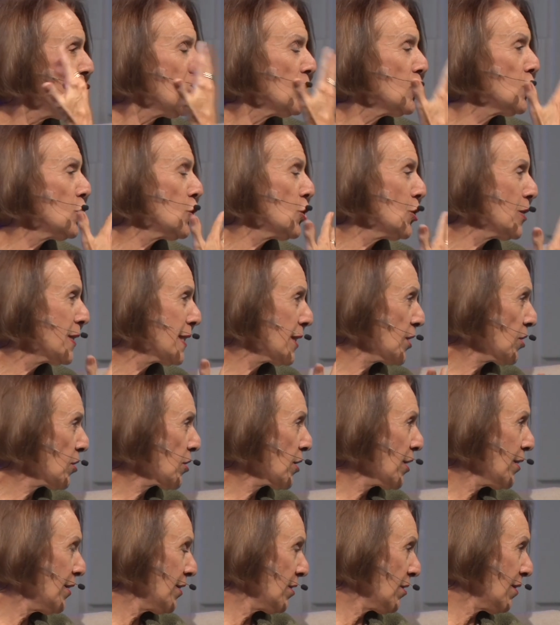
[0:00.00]
issues that are
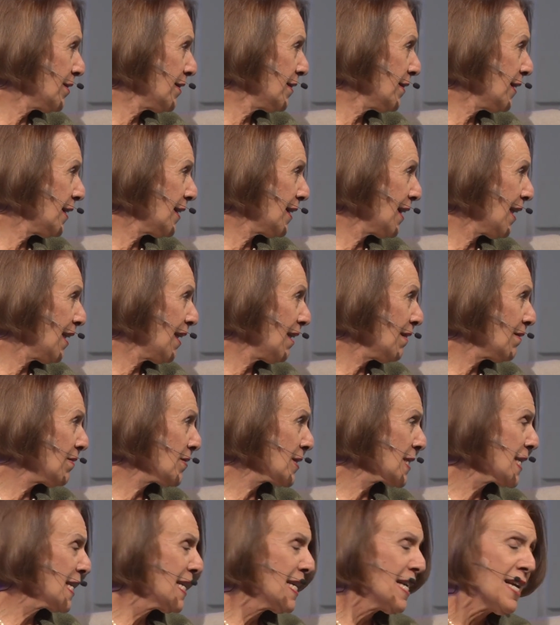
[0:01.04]
going on in their
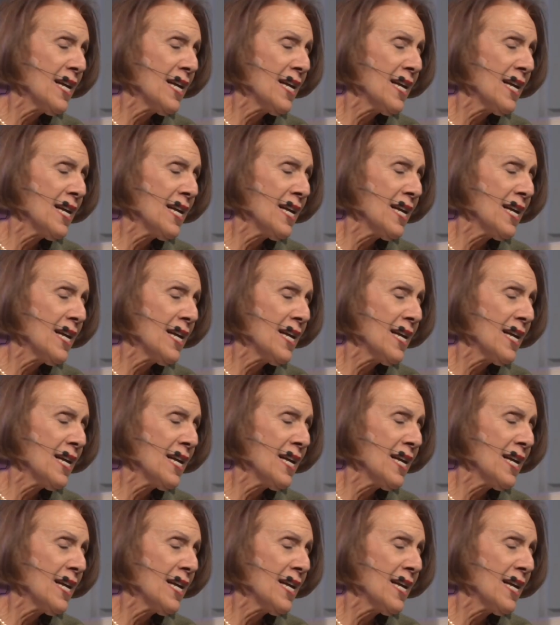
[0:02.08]
lives.